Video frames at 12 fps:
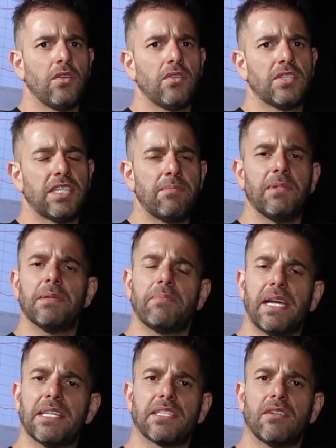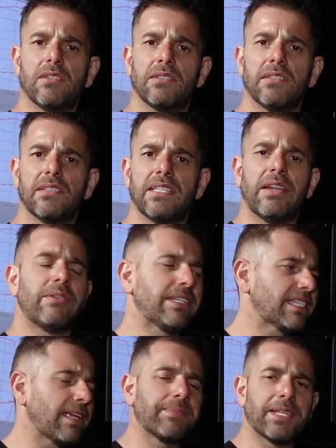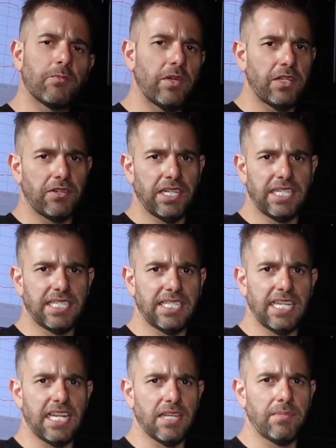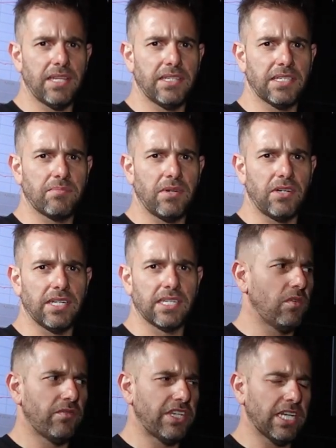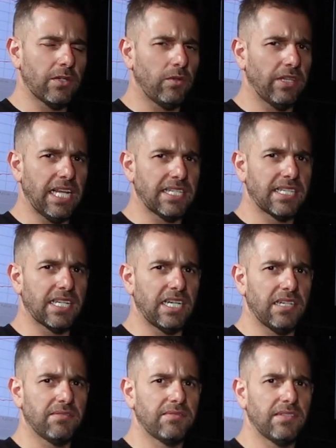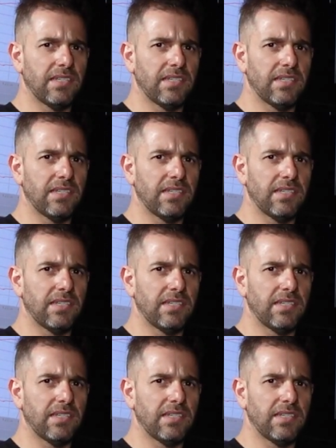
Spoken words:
simply based on there is something we're not understanding about this bike. We've checked all that stuff,